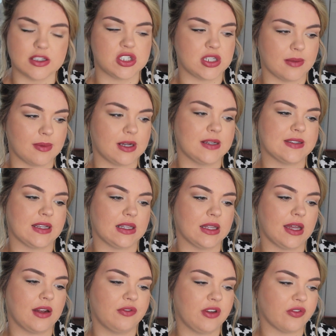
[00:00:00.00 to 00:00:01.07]
and shimmers and a
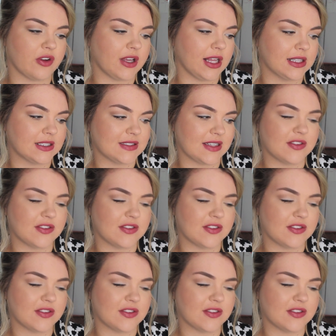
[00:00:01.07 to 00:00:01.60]
lot of different colors.